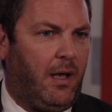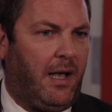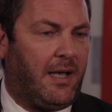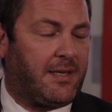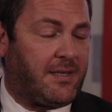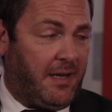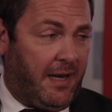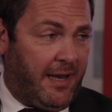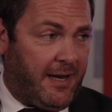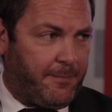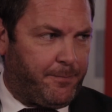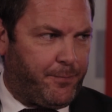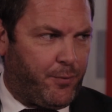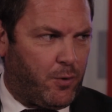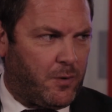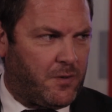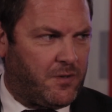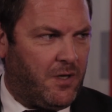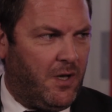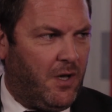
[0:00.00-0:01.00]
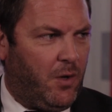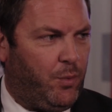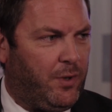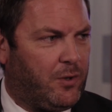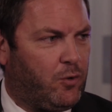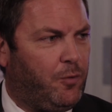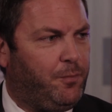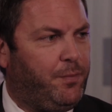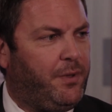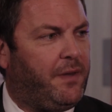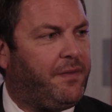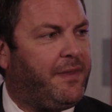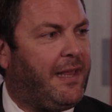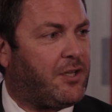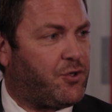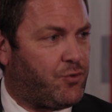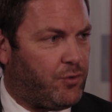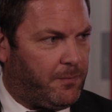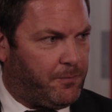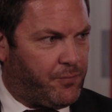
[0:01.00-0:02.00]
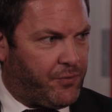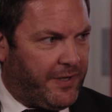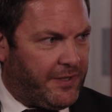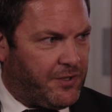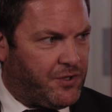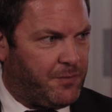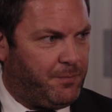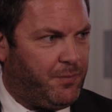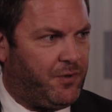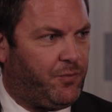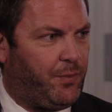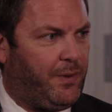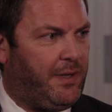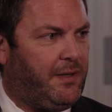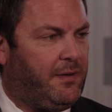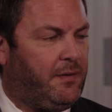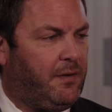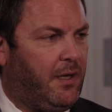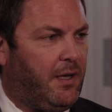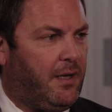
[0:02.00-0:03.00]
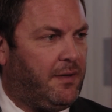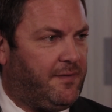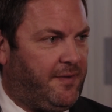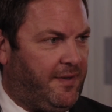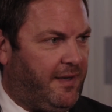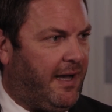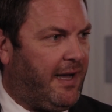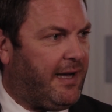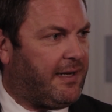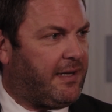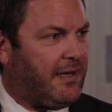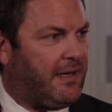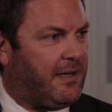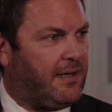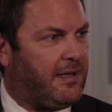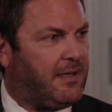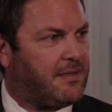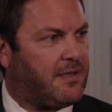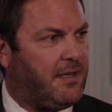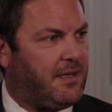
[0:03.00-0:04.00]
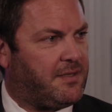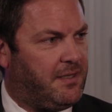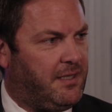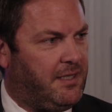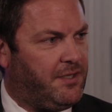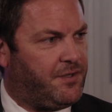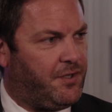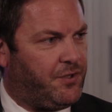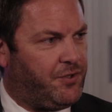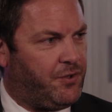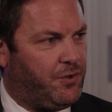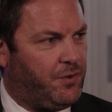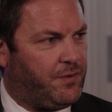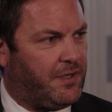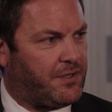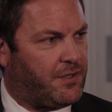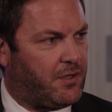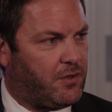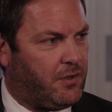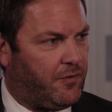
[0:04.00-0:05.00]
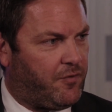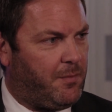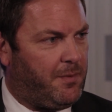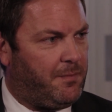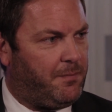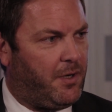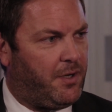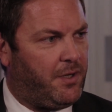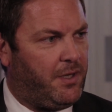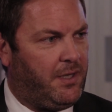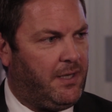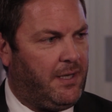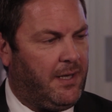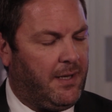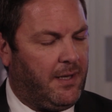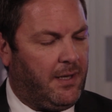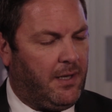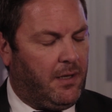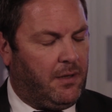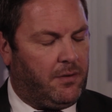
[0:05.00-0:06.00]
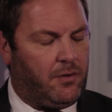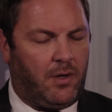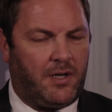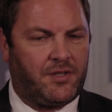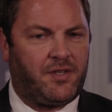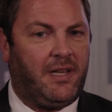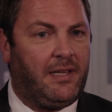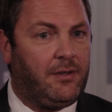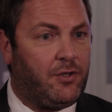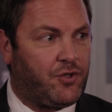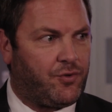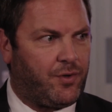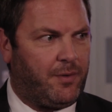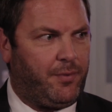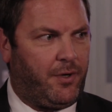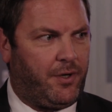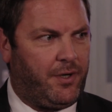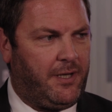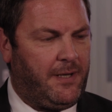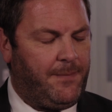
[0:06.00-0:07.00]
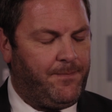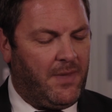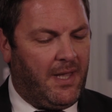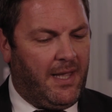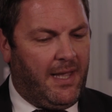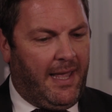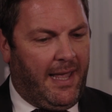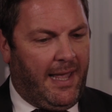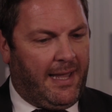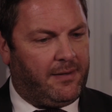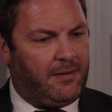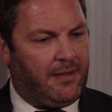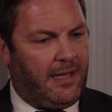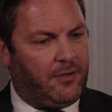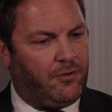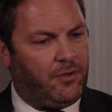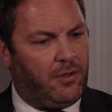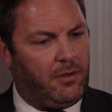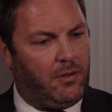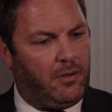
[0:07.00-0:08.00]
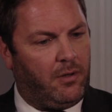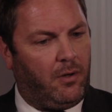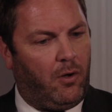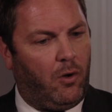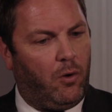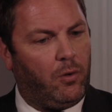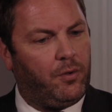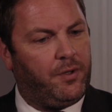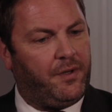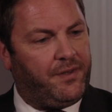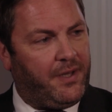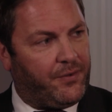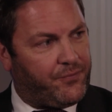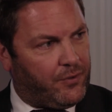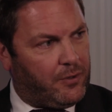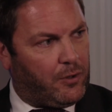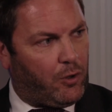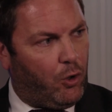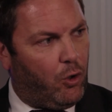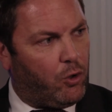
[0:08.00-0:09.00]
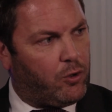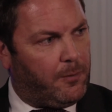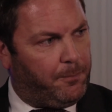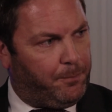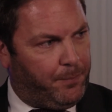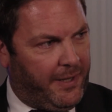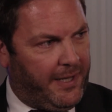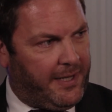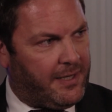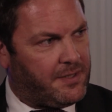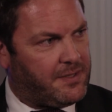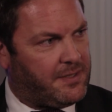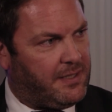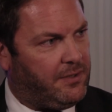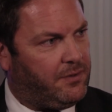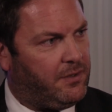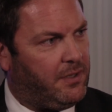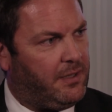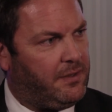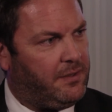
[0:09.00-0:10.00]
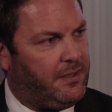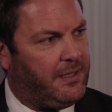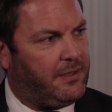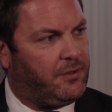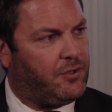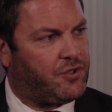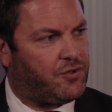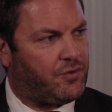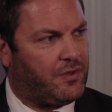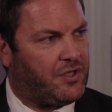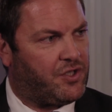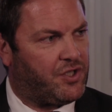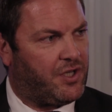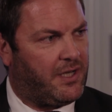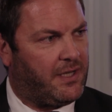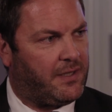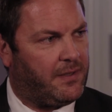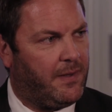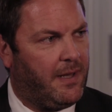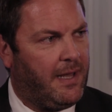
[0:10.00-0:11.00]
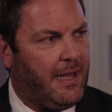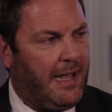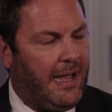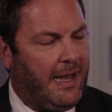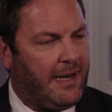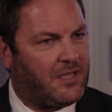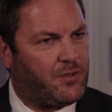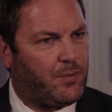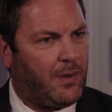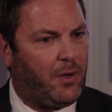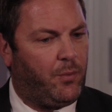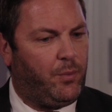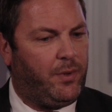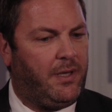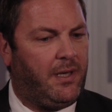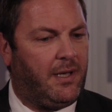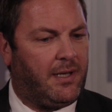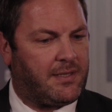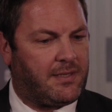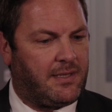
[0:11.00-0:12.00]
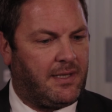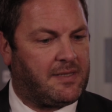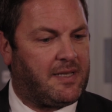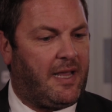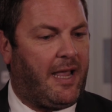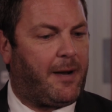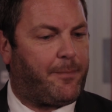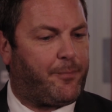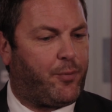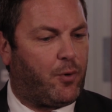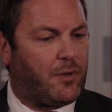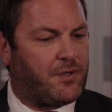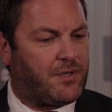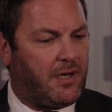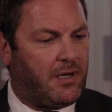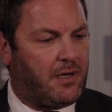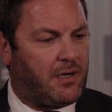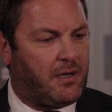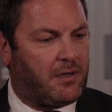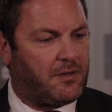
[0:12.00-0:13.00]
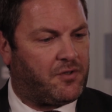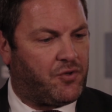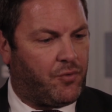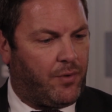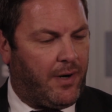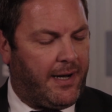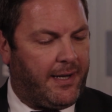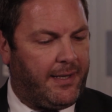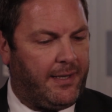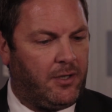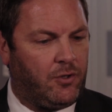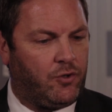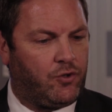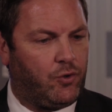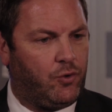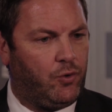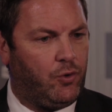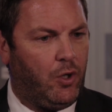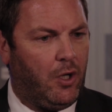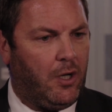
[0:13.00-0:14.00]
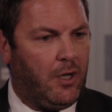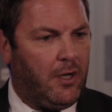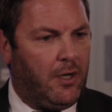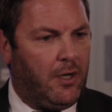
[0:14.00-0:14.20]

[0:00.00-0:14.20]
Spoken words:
as an airport, we could be a natural bridge between TIACA as an institute, as a government body, as an industry body, and all the different local players in the industry chain. And that's why we as airports are trying to